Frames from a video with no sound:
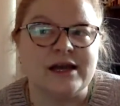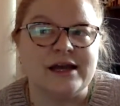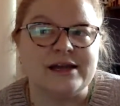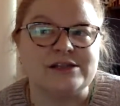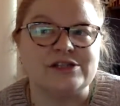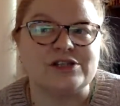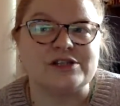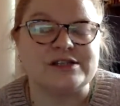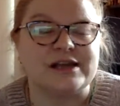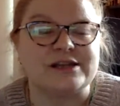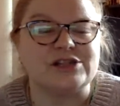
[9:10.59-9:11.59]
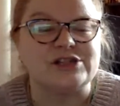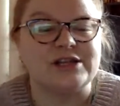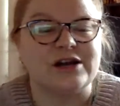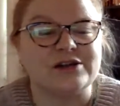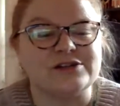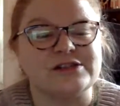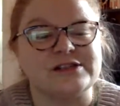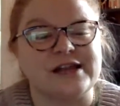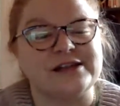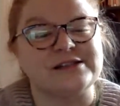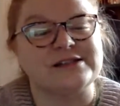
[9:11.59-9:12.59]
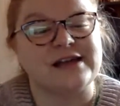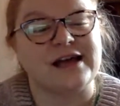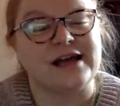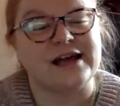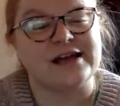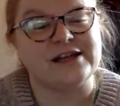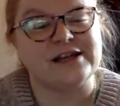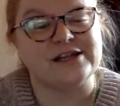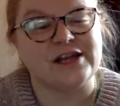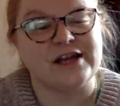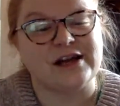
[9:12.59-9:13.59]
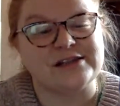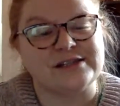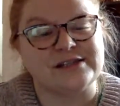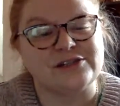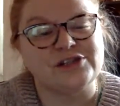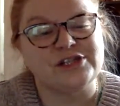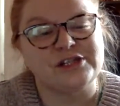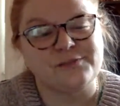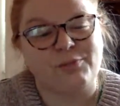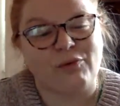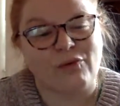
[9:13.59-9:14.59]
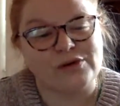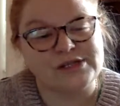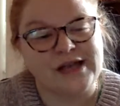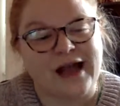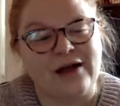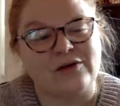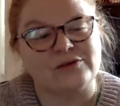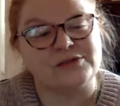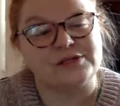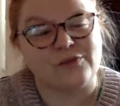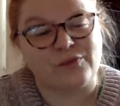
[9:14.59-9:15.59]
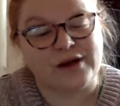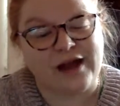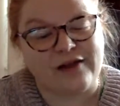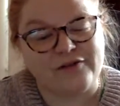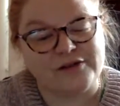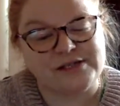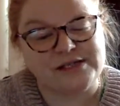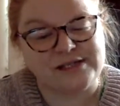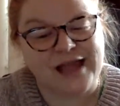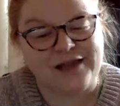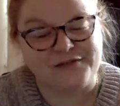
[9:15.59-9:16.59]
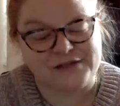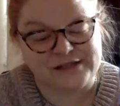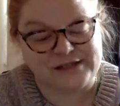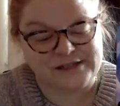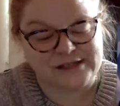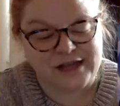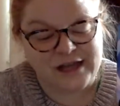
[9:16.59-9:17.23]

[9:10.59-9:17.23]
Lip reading: It's just that she understands that until she pours out whatever is left, this